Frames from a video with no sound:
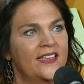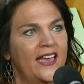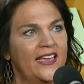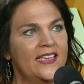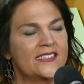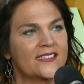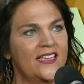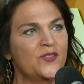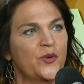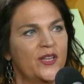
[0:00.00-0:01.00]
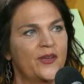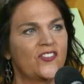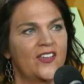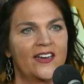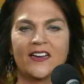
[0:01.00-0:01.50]
Yeah. He's pretty
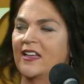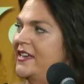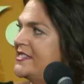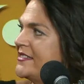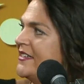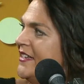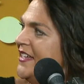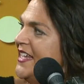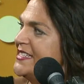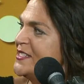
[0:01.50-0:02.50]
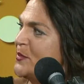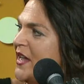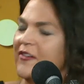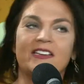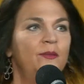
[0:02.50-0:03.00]
much done it all. He's
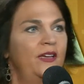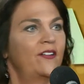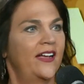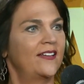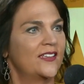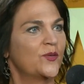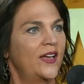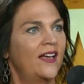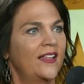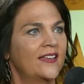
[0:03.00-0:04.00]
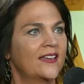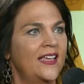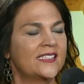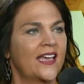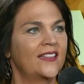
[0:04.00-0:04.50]
inspiring to be around mm-hmm. as well. And
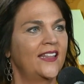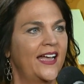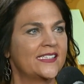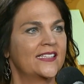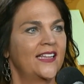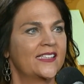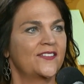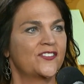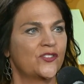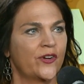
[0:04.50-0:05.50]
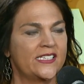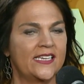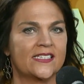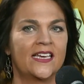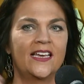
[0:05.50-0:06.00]
he's got lots and lots of stories.
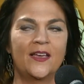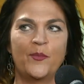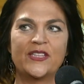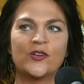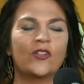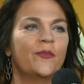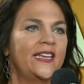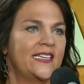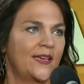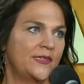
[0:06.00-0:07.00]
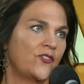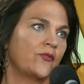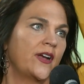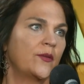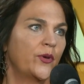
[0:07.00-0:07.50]
He's been told many times he should
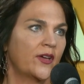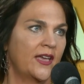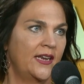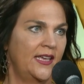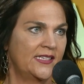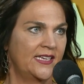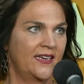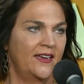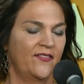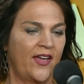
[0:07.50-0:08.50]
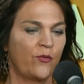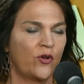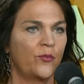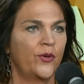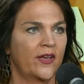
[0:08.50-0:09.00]
write a book. And he said, if I wrote
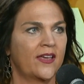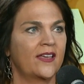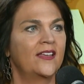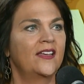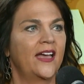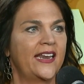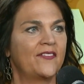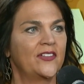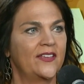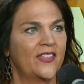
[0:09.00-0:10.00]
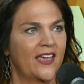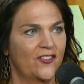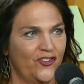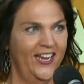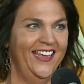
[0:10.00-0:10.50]
a book, I'd have to leave the
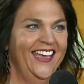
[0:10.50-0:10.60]
country.